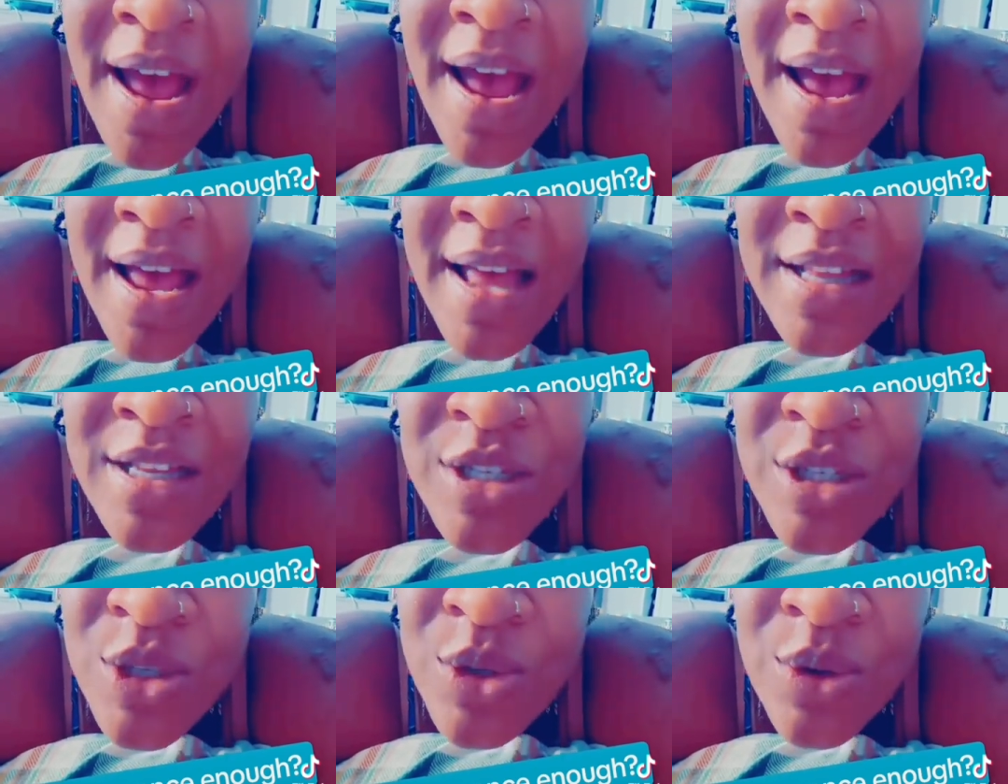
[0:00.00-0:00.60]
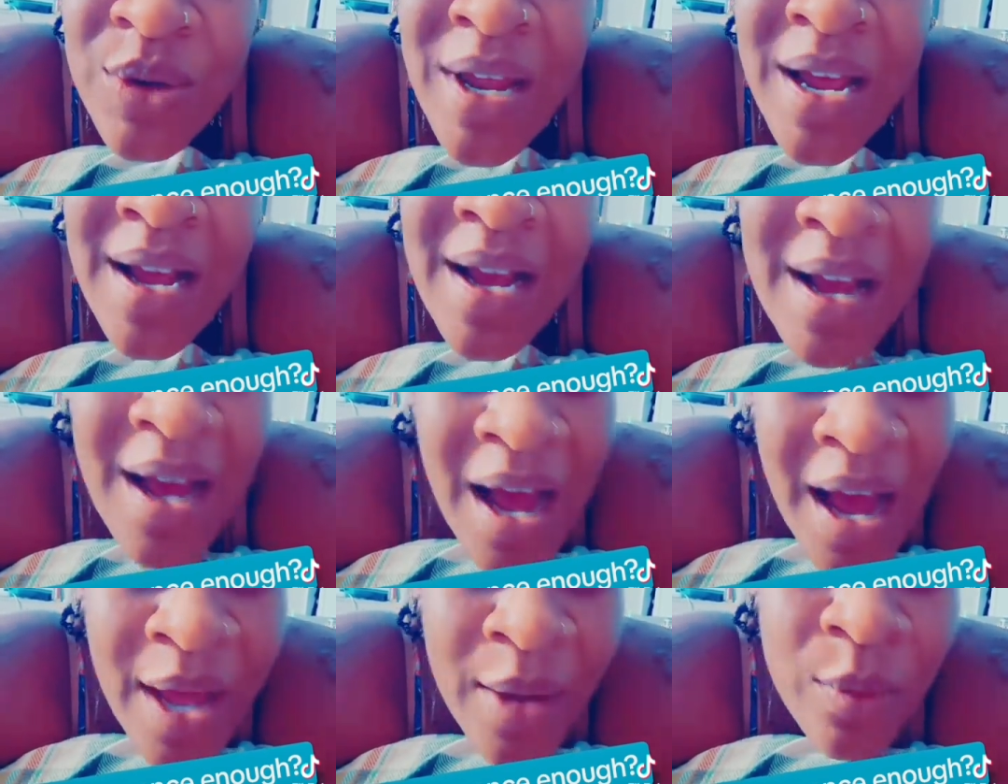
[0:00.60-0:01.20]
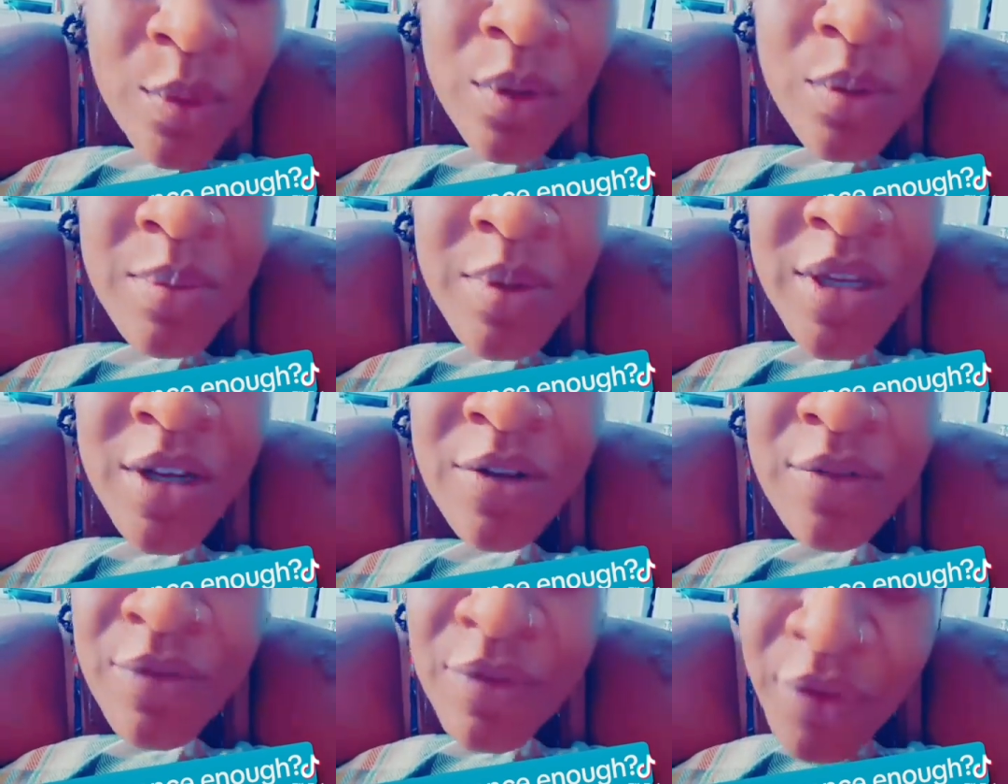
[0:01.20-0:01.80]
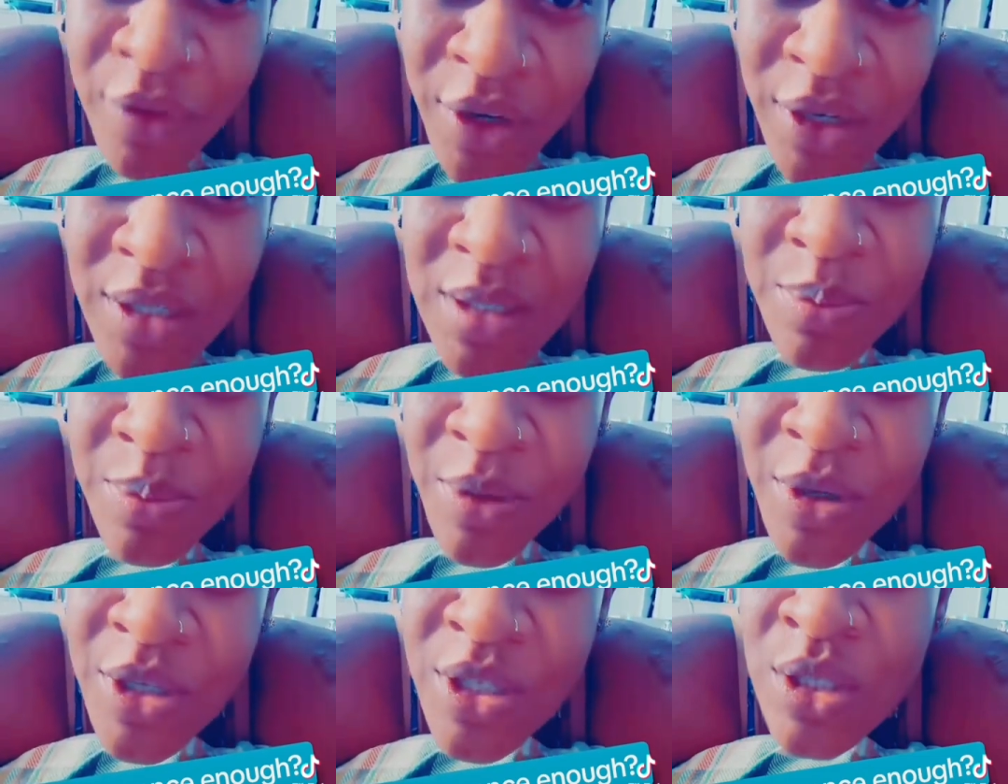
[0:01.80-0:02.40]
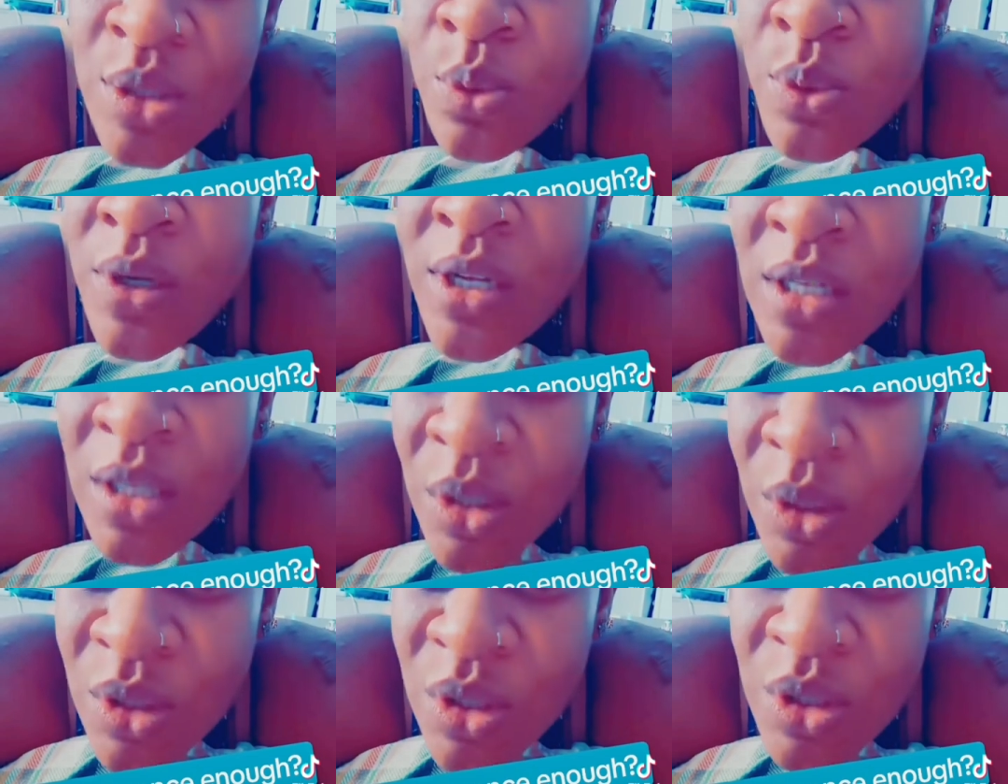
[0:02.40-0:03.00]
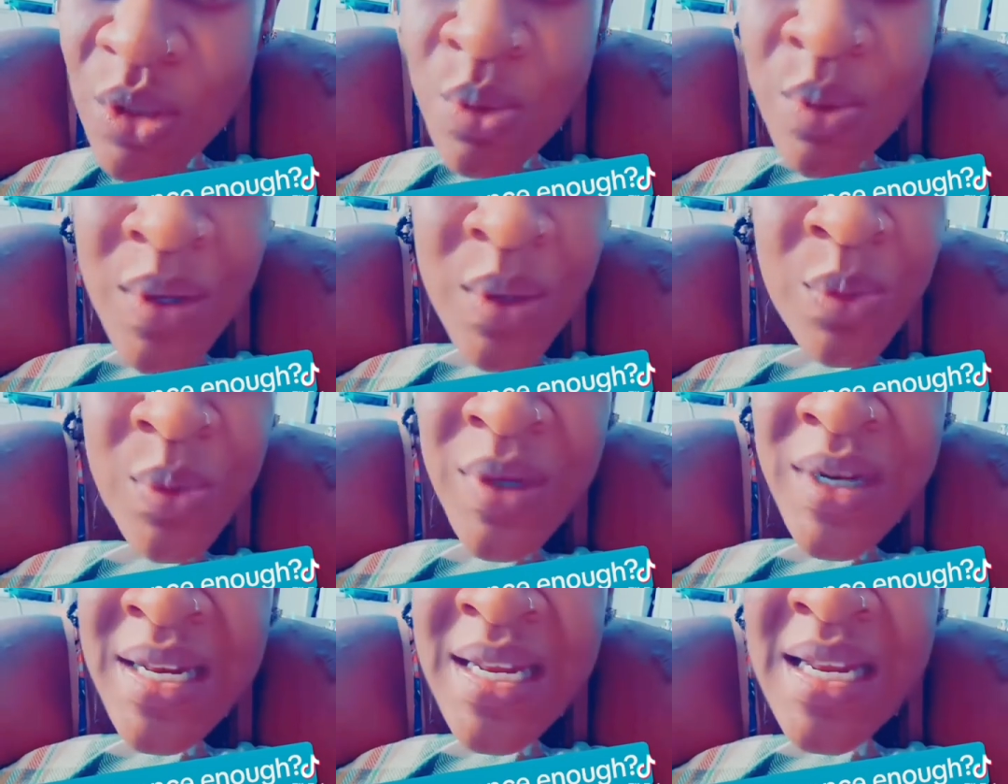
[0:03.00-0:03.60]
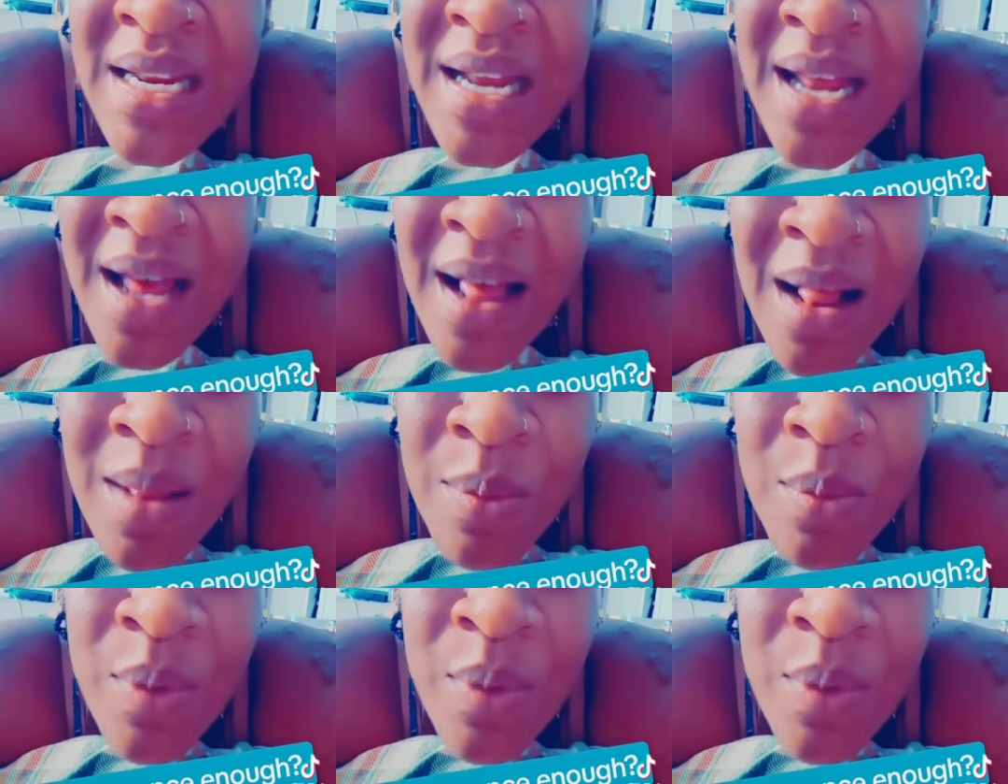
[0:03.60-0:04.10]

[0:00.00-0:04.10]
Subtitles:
and so that God will be the first person we look to when we need help,